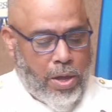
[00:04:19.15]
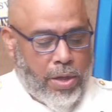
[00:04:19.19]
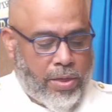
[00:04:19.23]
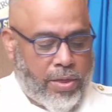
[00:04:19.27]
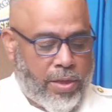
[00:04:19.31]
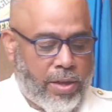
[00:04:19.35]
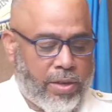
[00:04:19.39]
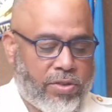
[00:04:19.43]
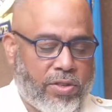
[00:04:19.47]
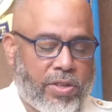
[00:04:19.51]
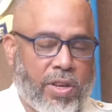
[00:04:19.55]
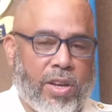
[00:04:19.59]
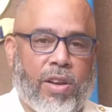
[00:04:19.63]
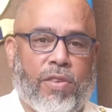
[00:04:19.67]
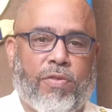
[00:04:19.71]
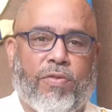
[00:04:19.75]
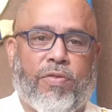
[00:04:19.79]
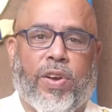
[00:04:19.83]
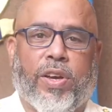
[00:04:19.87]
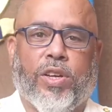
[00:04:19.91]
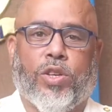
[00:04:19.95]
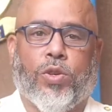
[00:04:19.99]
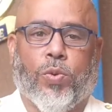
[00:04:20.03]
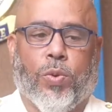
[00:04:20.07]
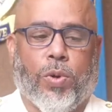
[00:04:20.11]
This
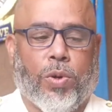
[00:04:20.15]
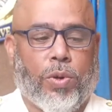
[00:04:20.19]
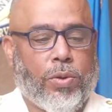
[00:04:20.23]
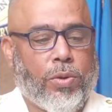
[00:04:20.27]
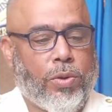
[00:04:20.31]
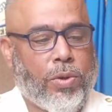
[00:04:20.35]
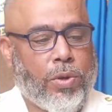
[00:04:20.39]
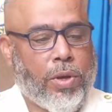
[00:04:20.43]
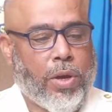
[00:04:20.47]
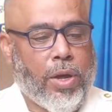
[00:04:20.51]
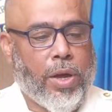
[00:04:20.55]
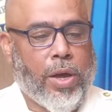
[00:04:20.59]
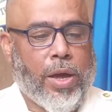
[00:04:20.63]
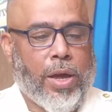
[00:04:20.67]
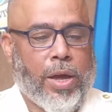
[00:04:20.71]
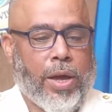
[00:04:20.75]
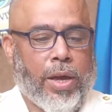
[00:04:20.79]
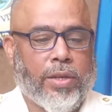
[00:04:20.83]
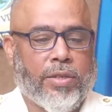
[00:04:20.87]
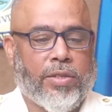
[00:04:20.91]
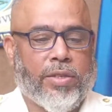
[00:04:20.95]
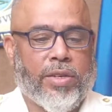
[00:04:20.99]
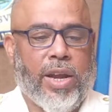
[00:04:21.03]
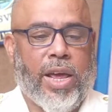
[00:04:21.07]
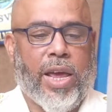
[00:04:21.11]
individual,
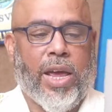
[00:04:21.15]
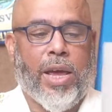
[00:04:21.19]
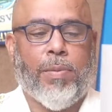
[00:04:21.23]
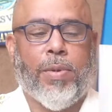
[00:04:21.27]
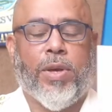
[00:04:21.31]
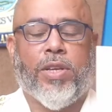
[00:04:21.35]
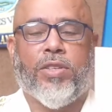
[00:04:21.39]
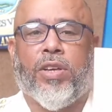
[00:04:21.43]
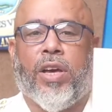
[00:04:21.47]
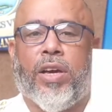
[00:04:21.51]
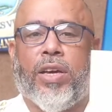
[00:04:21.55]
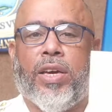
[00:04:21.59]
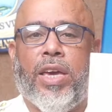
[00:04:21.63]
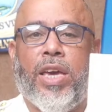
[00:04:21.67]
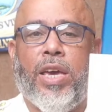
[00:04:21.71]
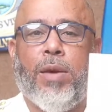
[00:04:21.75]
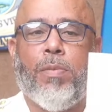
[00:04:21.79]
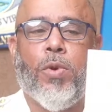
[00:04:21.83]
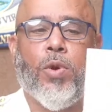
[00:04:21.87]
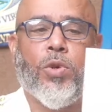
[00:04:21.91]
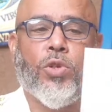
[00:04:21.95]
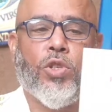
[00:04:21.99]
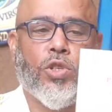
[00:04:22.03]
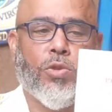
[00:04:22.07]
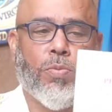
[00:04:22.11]
his name is
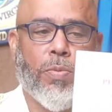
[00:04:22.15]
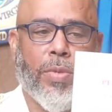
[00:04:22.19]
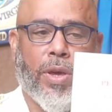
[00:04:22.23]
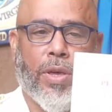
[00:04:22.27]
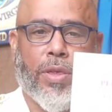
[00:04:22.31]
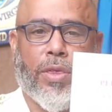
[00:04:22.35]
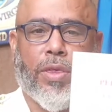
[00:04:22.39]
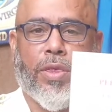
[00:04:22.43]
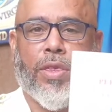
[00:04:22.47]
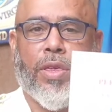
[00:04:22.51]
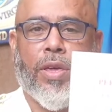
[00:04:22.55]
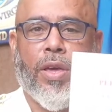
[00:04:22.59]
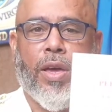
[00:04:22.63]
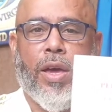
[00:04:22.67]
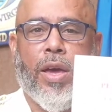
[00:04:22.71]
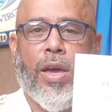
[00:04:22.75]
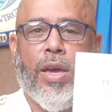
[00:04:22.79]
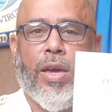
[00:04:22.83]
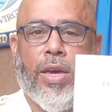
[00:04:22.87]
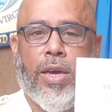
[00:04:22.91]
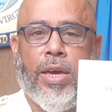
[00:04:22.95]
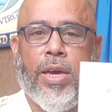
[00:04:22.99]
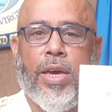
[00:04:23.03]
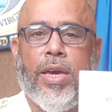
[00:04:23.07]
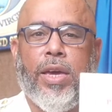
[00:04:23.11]
Akimo Smith.
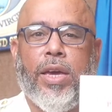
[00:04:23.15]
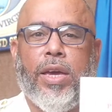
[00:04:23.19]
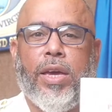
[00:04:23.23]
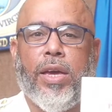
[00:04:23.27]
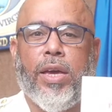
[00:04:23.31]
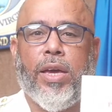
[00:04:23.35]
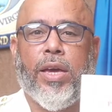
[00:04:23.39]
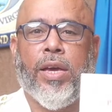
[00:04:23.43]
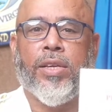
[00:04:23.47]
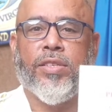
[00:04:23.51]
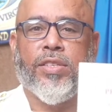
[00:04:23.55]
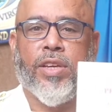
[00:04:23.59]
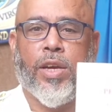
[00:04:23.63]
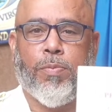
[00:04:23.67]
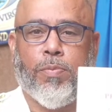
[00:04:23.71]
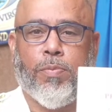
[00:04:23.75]
He is a